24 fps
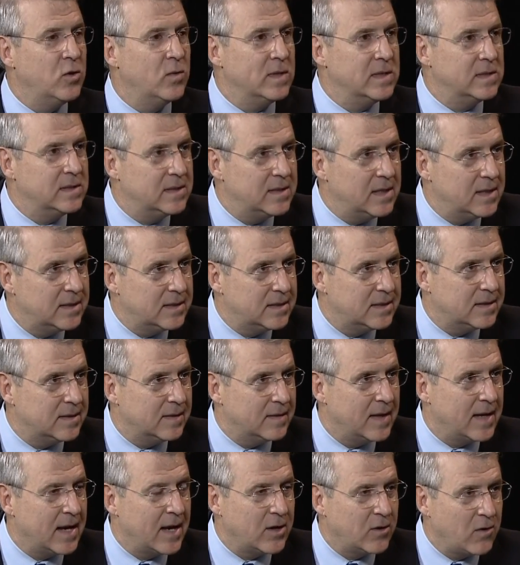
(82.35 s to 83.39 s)
insist
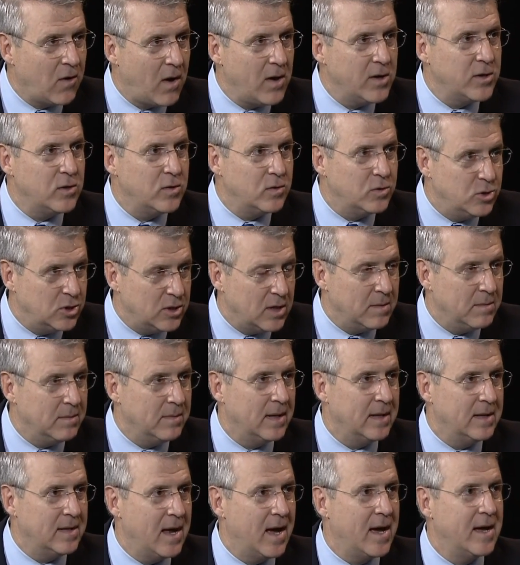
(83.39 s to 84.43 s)
that I call you Jim
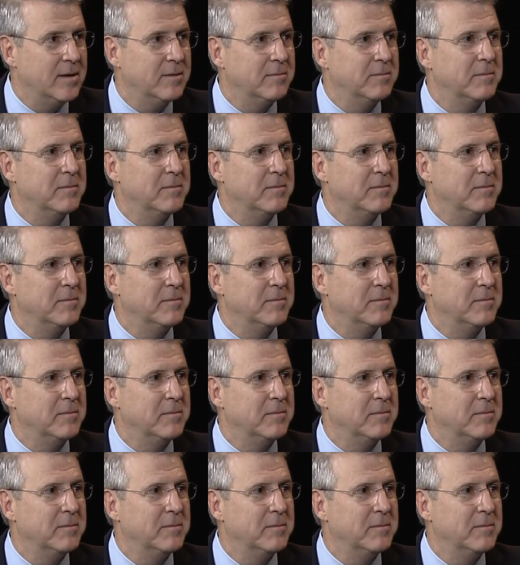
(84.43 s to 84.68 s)
and not